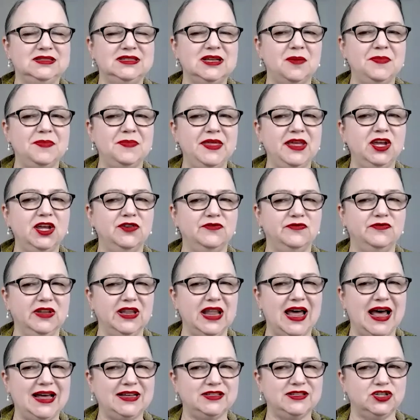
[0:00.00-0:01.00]
something of
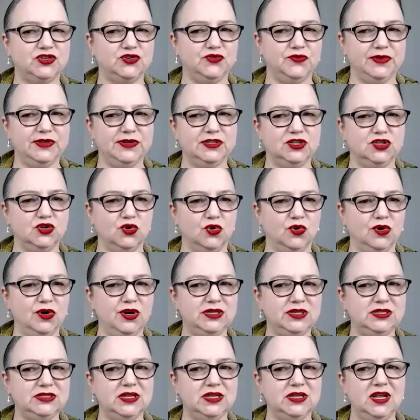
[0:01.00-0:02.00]
last
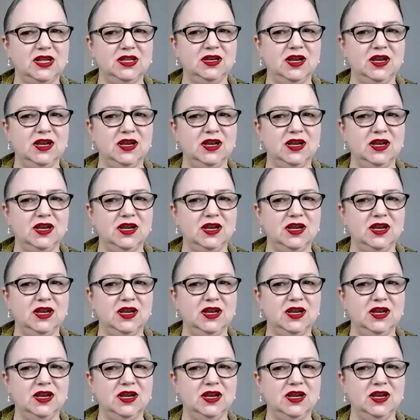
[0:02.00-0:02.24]
resort,